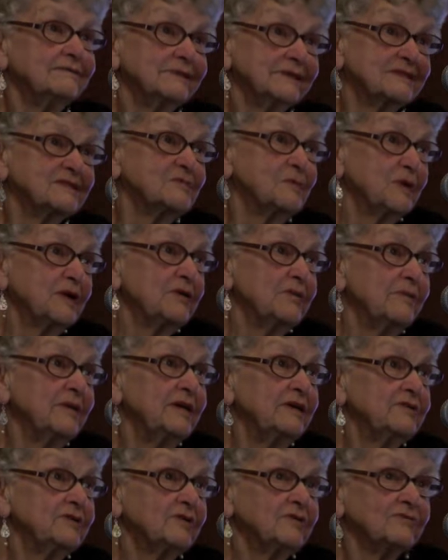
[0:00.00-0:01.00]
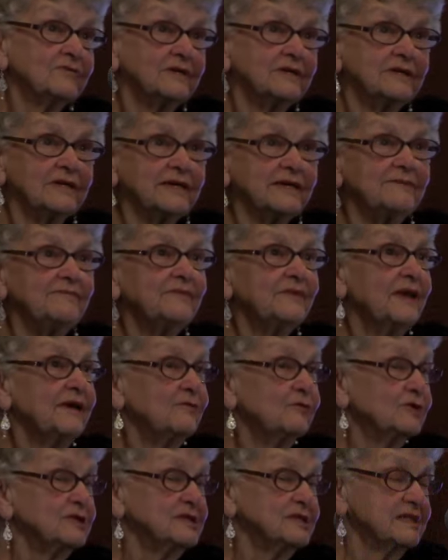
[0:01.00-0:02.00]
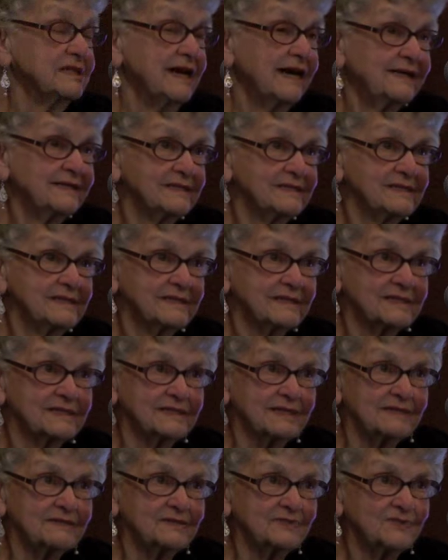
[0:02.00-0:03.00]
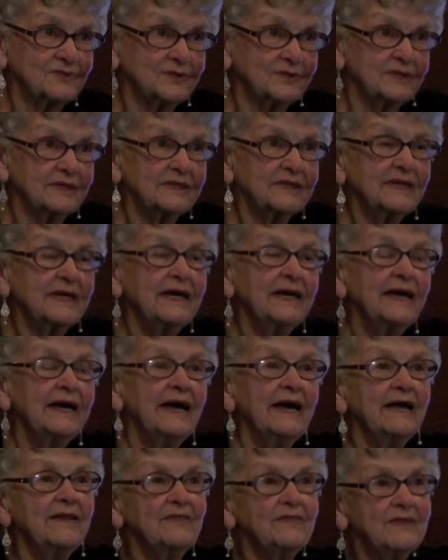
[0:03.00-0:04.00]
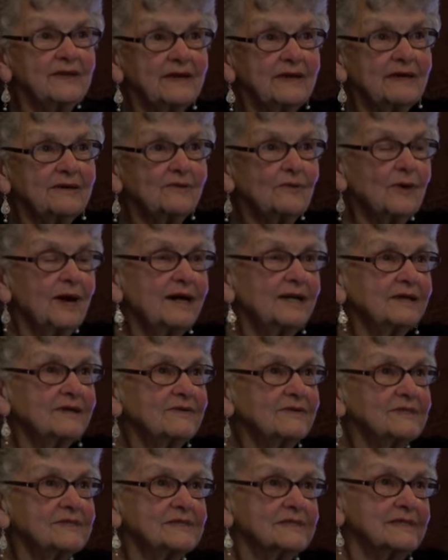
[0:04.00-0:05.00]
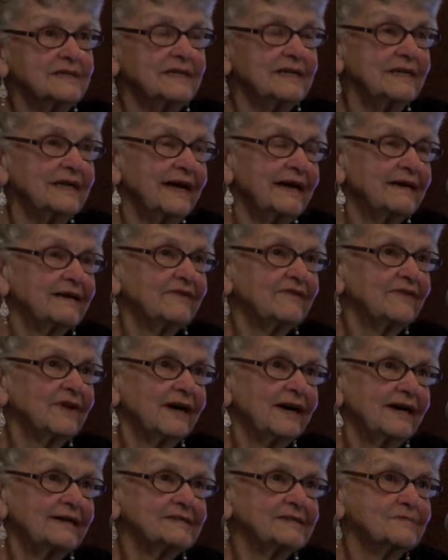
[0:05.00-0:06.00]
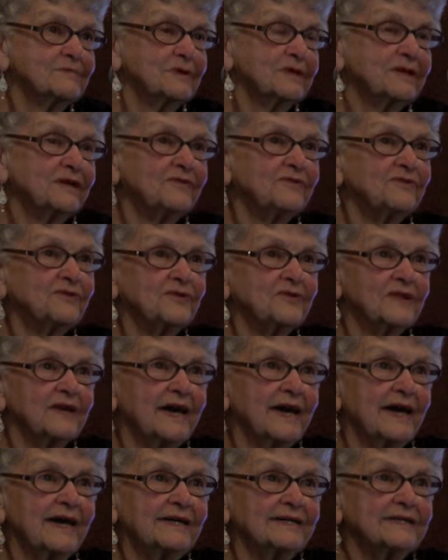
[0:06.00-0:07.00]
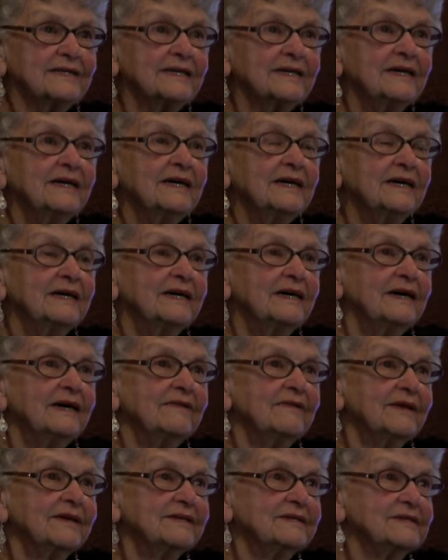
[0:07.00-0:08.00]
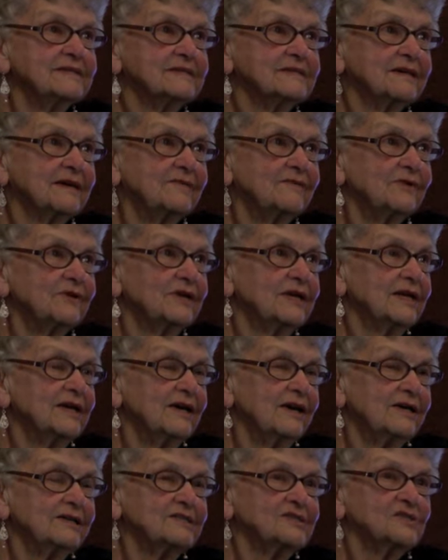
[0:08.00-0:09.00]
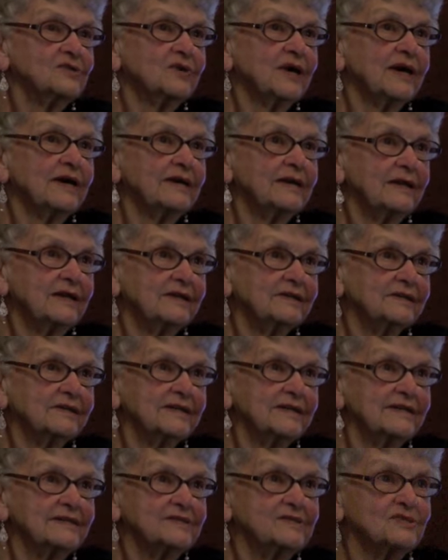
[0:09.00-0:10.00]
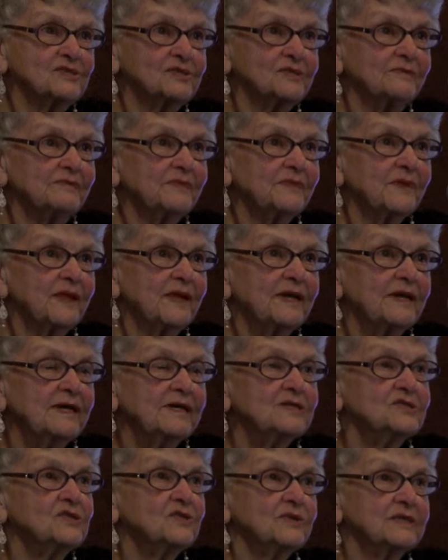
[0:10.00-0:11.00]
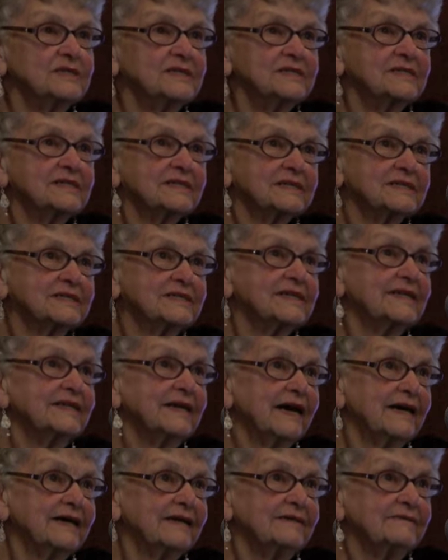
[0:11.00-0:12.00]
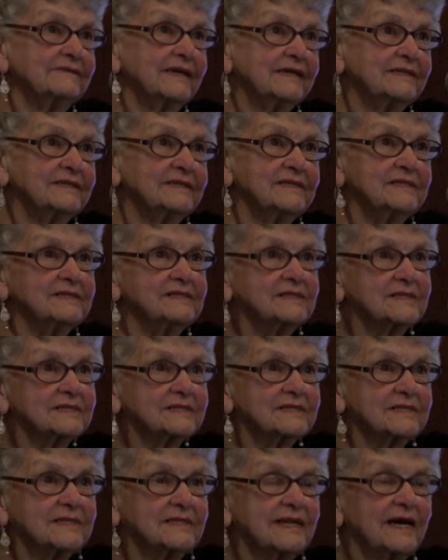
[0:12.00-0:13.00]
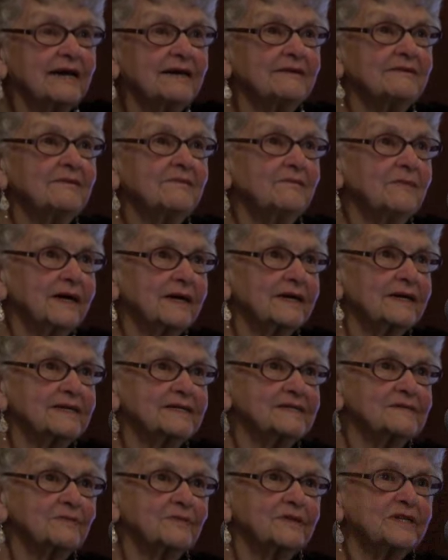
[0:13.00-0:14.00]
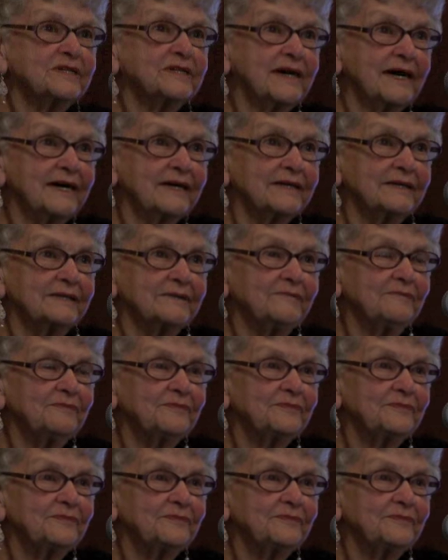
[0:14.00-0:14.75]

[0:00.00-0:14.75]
experimental, really. It was not successful. And then, while he was in and out of the hospital for that, they discovered he also had lung cancer. So in 1969, my husband died.